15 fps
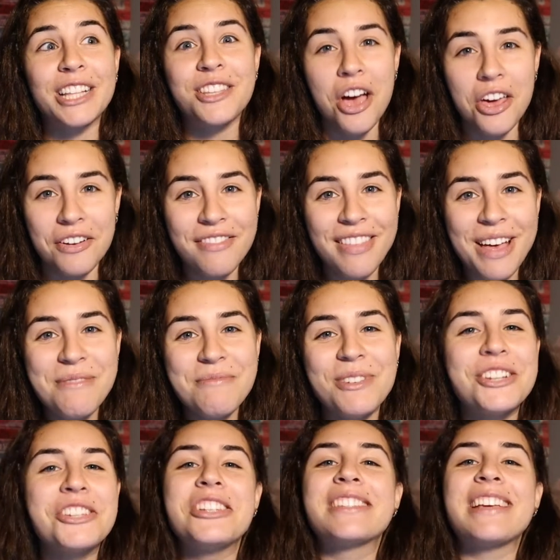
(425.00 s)
ton of them,
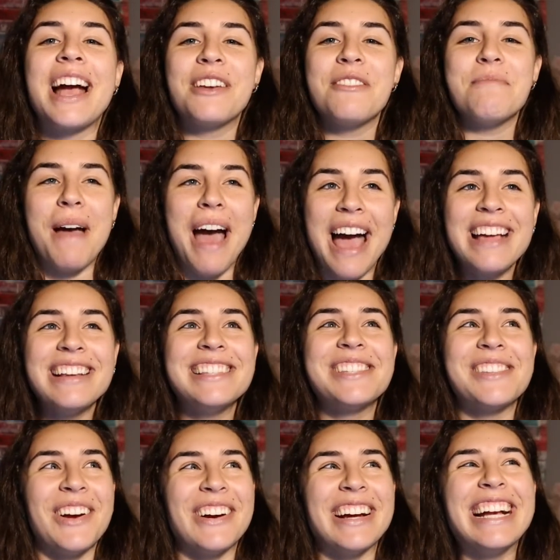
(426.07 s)
which is kind of bad,
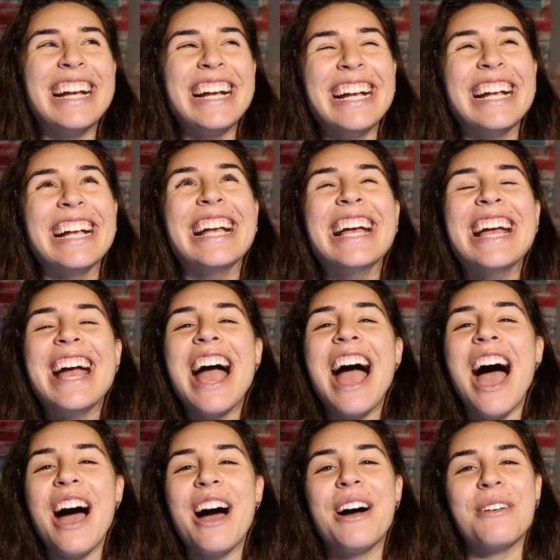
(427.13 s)
sorry.
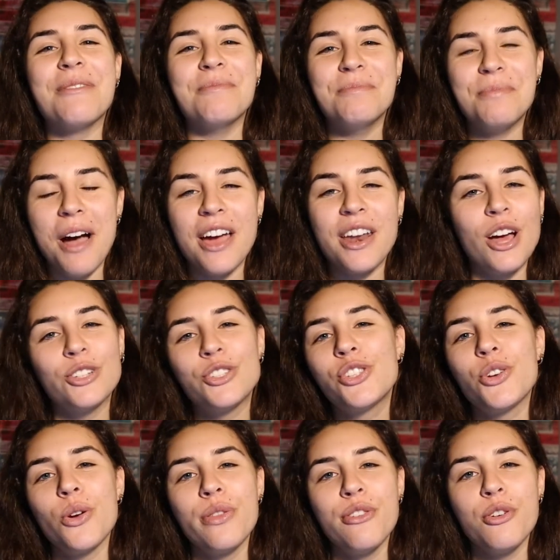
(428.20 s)
But I'll
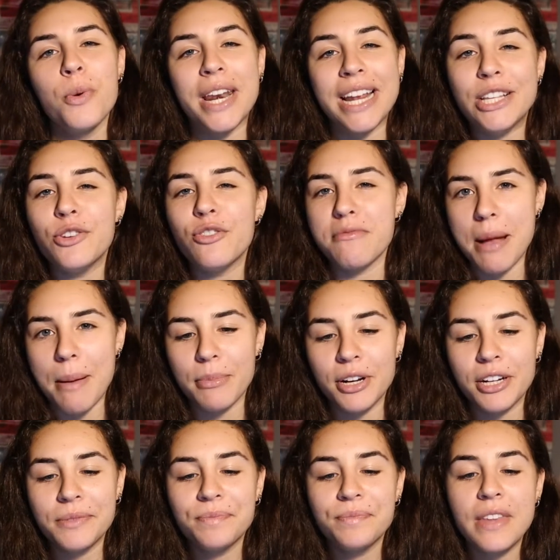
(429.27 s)
just go through what I do
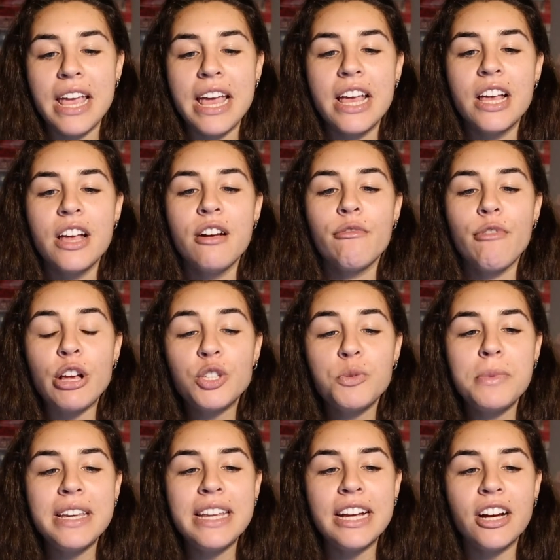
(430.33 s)
remember.
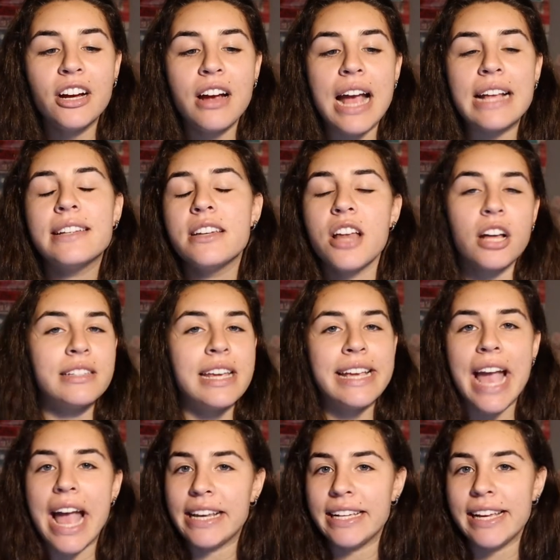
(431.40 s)
Freshman year, I did not take
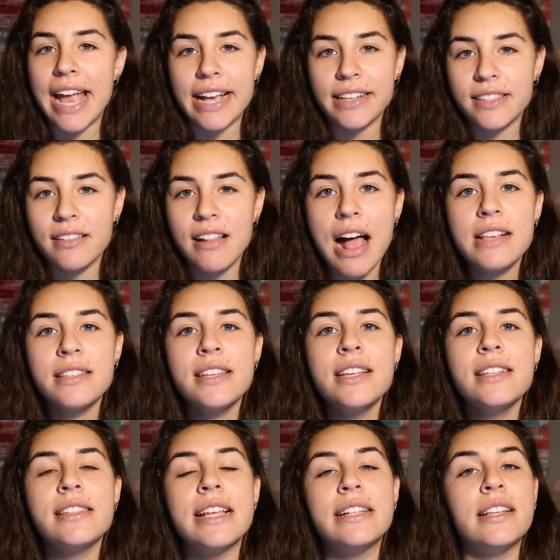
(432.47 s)
any ACE
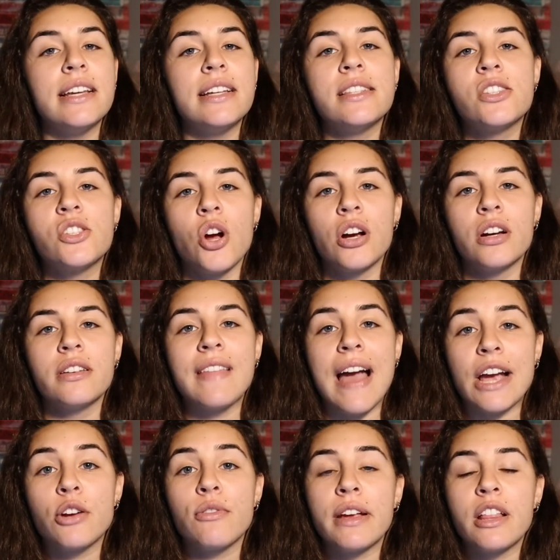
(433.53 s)
classes. They didn't start
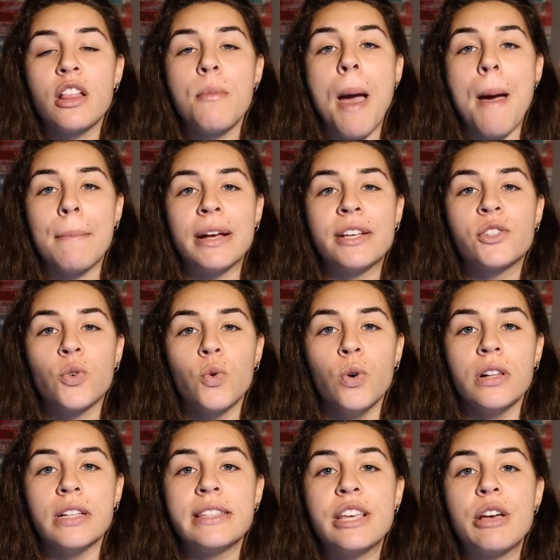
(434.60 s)
that curriculum at my
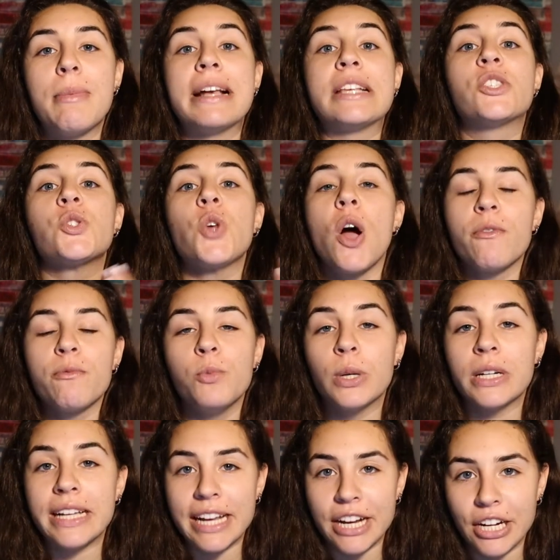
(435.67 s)
school until my
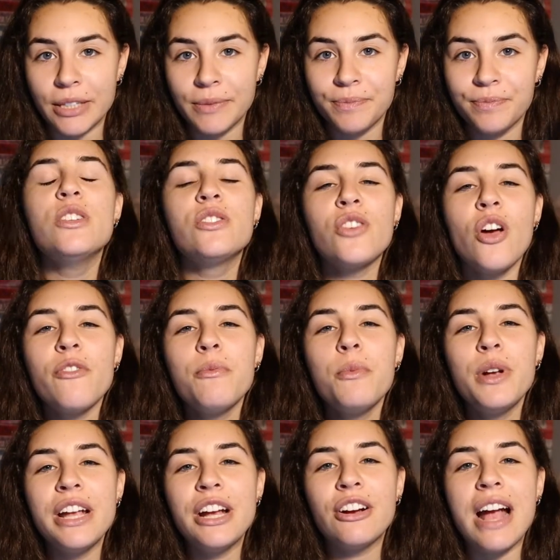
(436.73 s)
sophomore year.
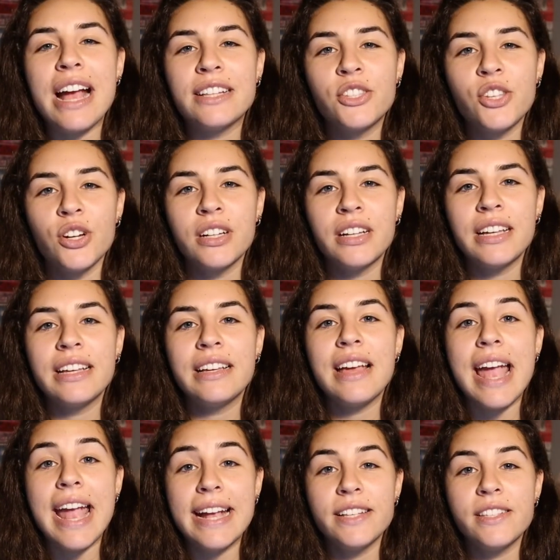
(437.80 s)
Sophomore year, I took
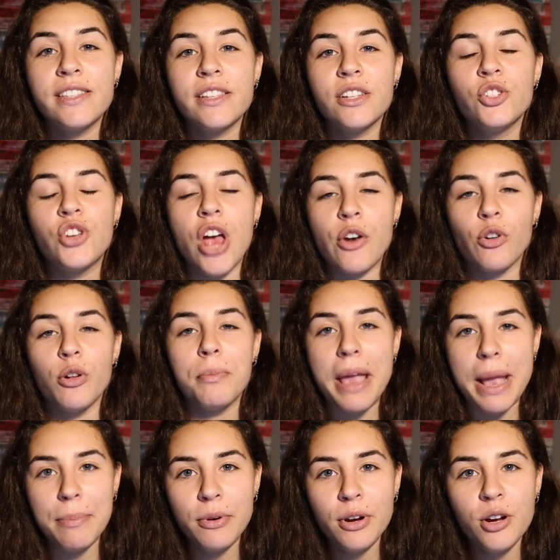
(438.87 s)
ACE General
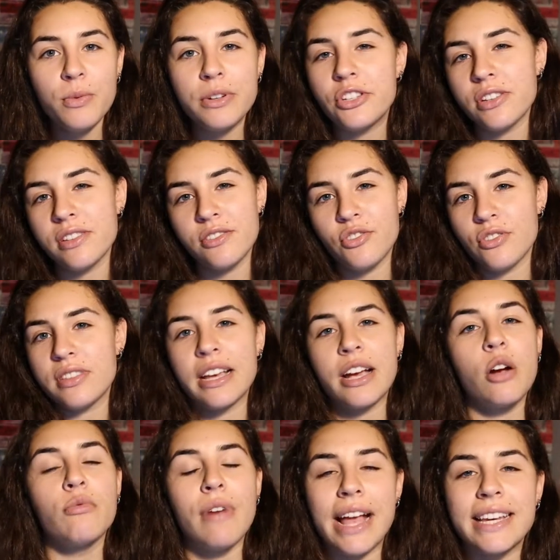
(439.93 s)
Paper, which is just like
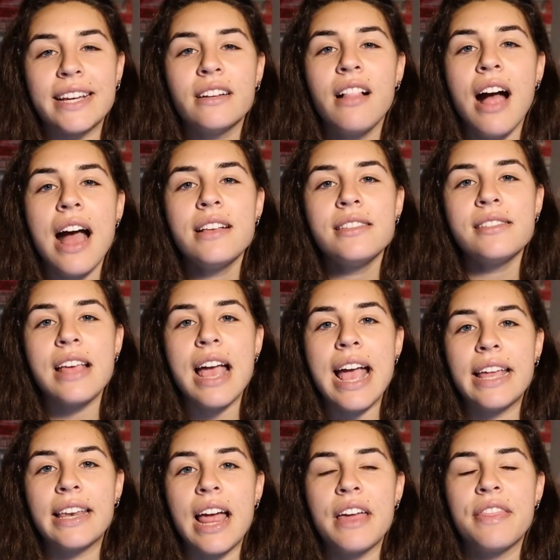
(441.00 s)
a writing class,
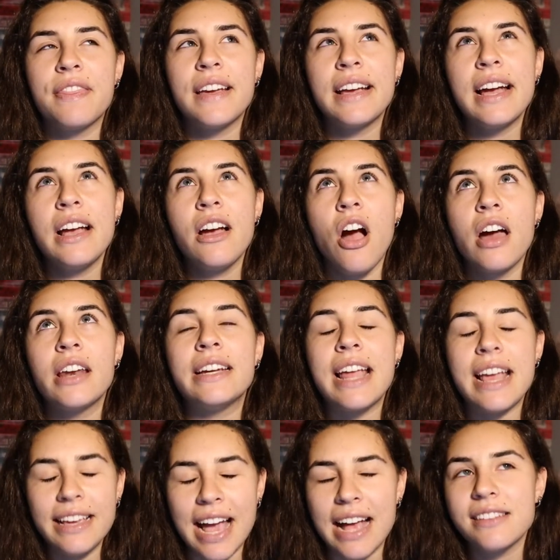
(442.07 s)
and I think I got
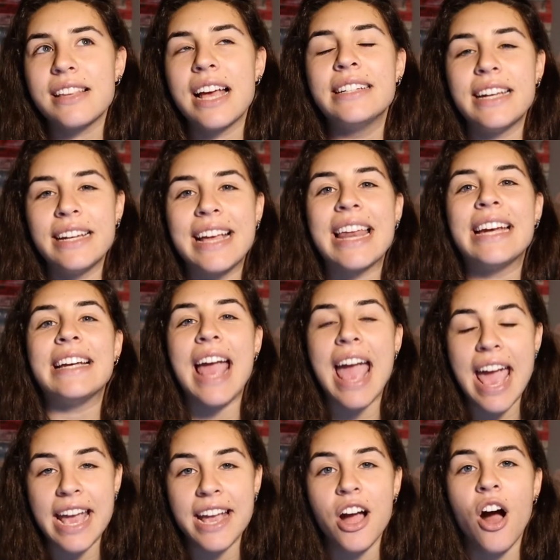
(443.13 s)
yes, I did get an
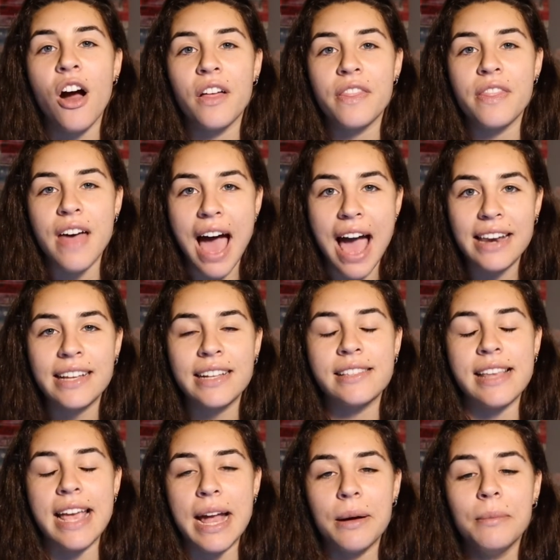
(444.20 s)
A on that
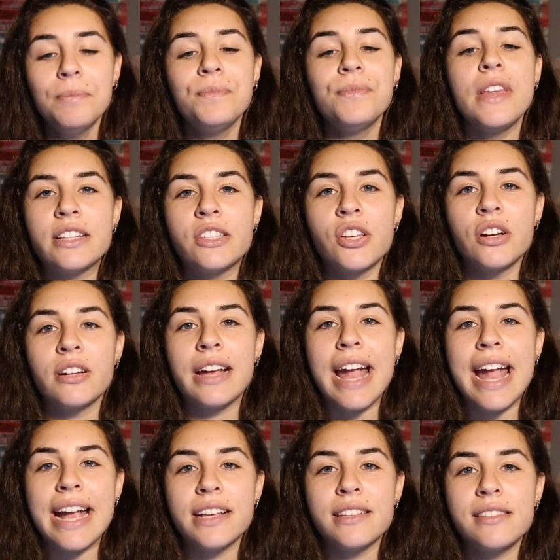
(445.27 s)
exam. I took
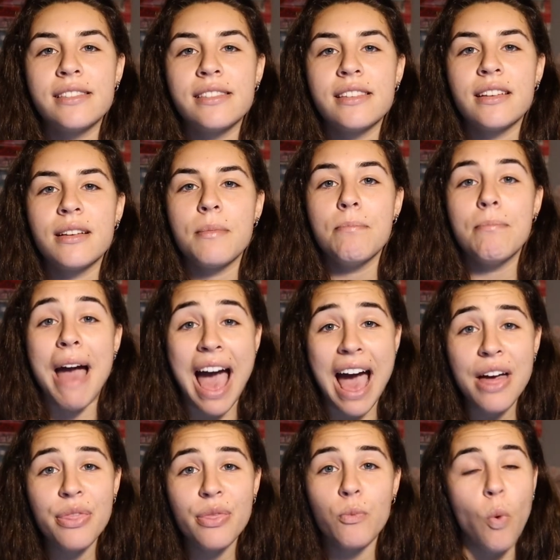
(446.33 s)
ACE
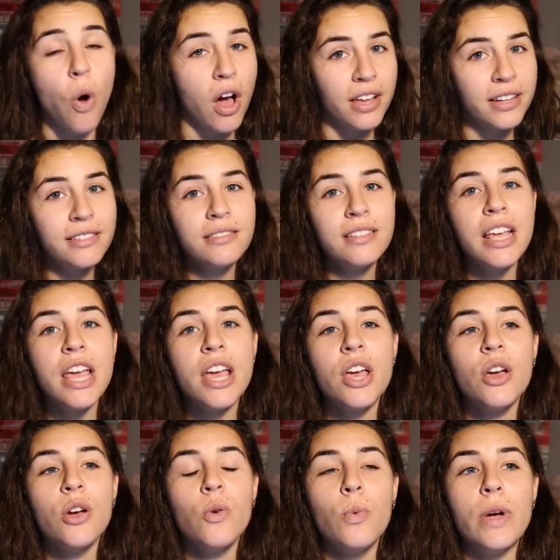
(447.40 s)
Math 1,
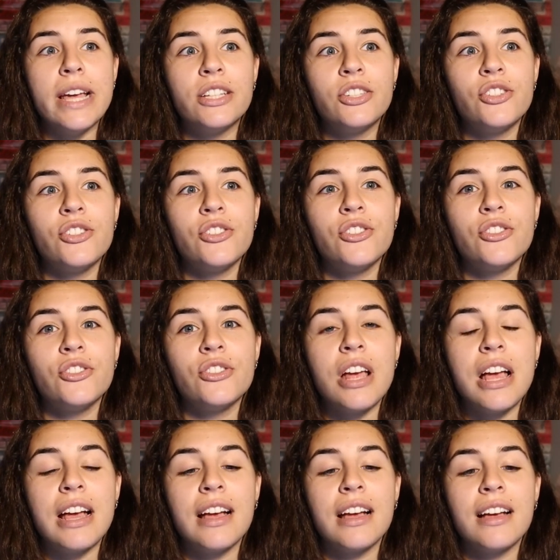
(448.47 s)
which
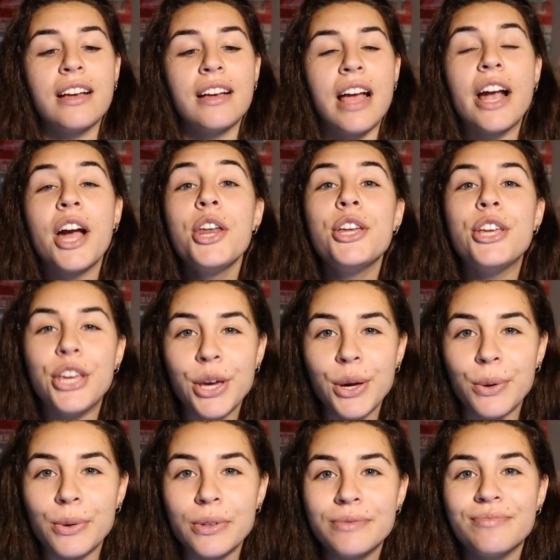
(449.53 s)
I got a
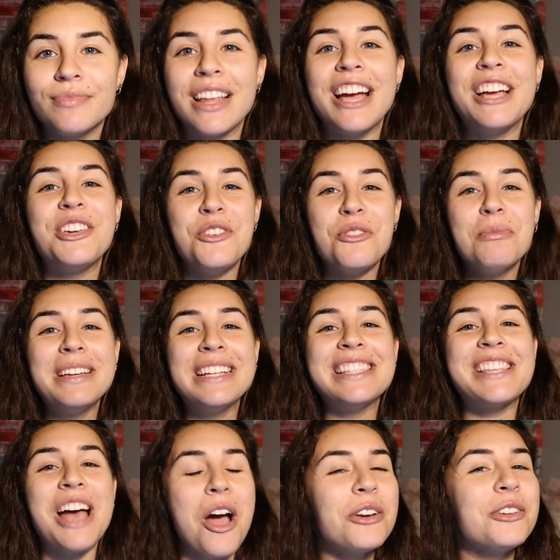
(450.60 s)
U. A U
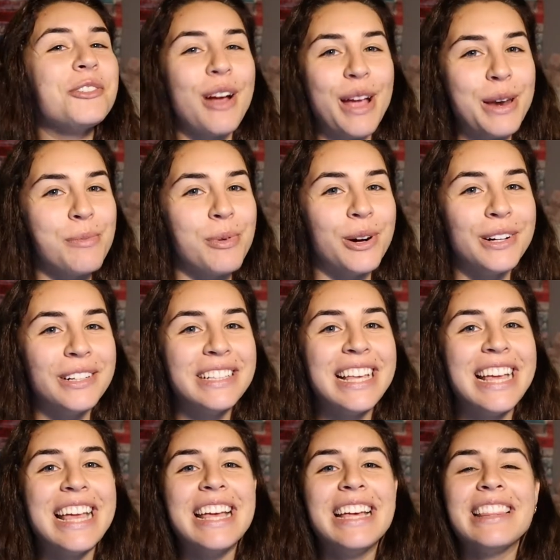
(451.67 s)
means ungradable.
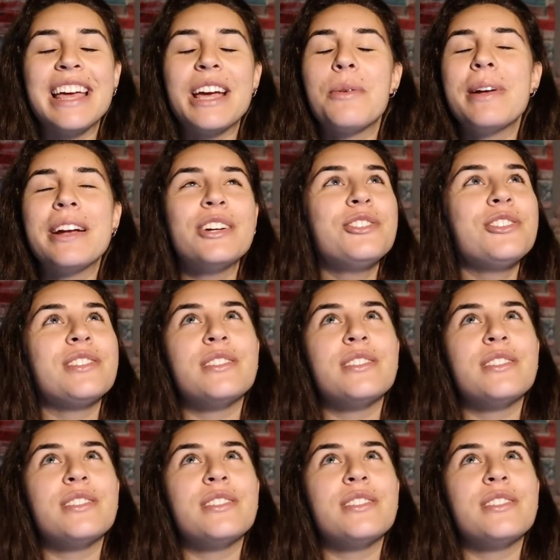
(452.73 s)
Like, we're